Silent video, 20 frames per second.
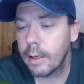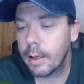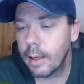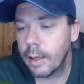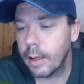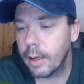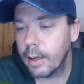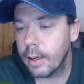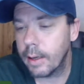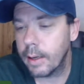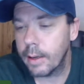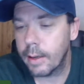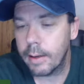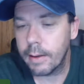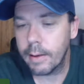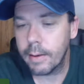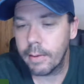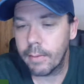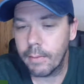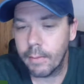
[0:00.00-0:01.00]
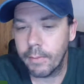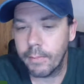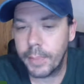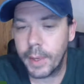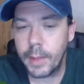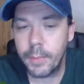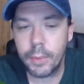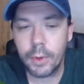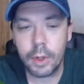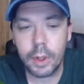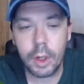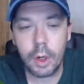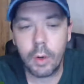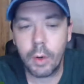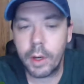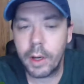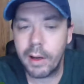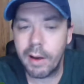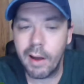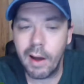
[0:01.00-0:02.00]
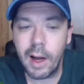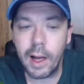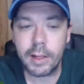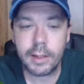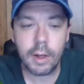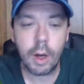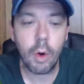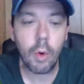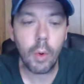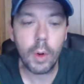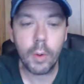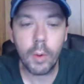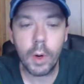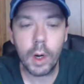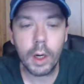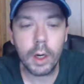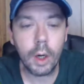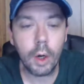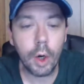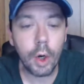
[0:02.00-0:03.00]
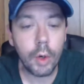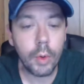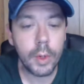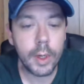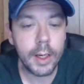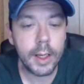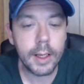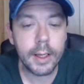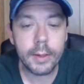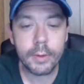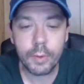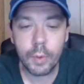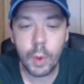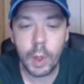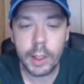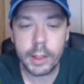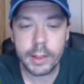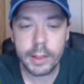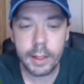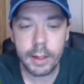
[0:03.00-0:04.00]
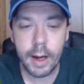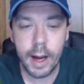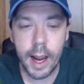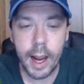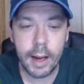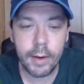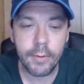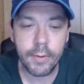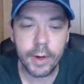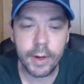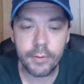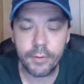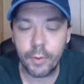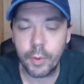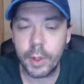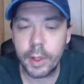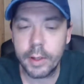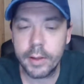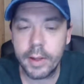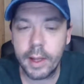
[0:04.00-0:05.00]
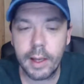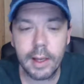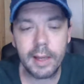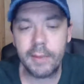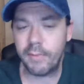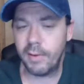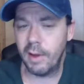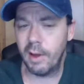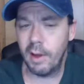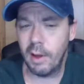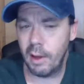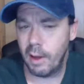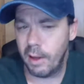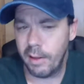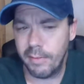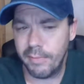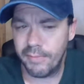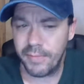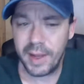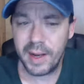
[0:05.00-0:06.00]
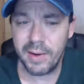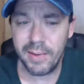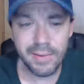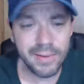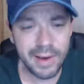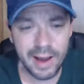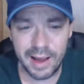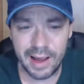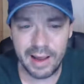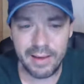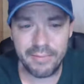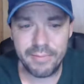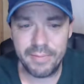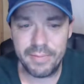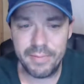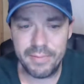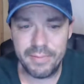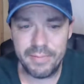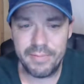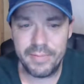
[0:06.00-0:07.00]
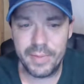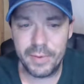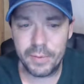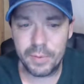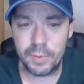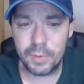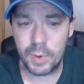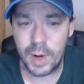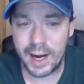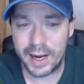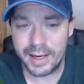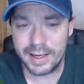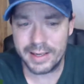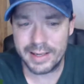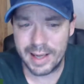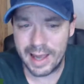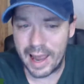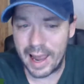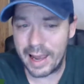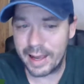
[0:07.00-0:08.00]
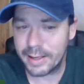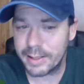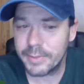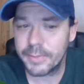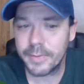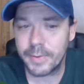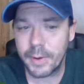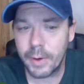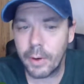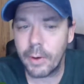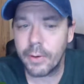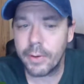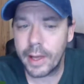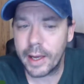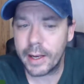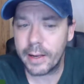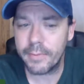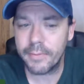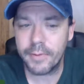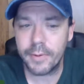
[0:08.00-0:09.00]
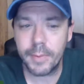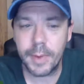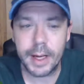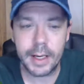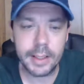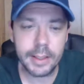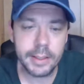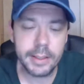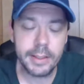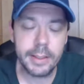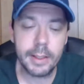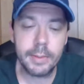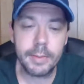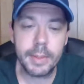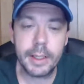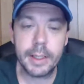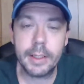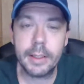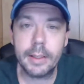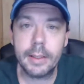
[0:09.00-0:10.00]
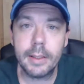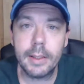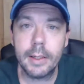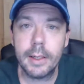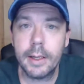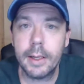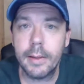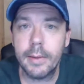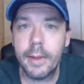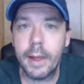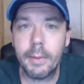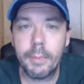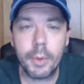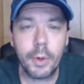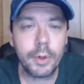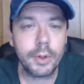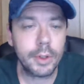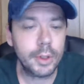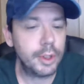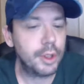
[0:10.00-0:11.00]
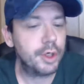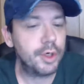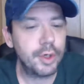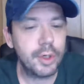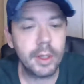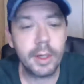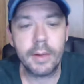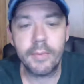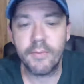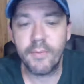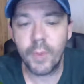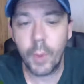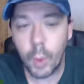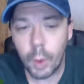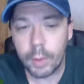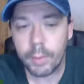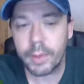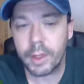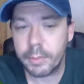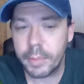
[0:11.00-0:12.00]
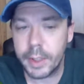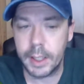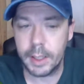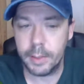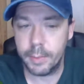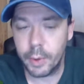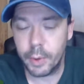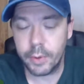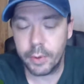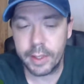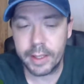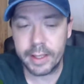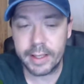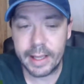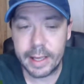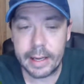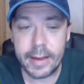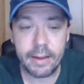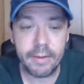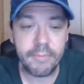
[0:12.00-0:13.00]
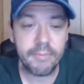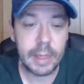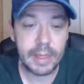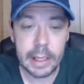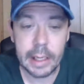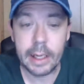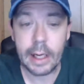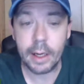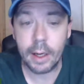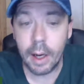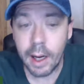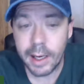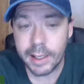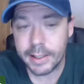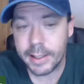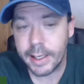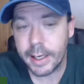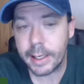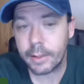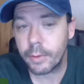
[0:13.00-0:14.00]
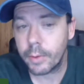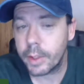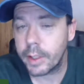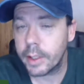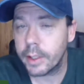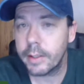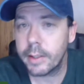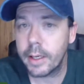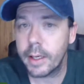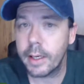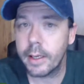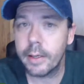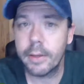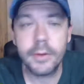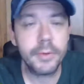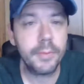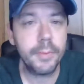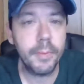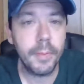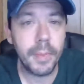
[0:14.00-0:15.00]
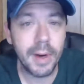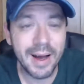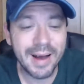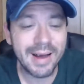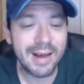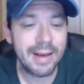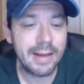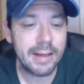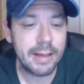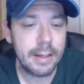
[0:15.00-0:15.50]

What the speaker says: and people are going nuts. Oh, we want to know who it is, what's their address, where do they live. They don't have the right to ask for all that information. I mean, that person should inform the people that they have been in contact with, yes, but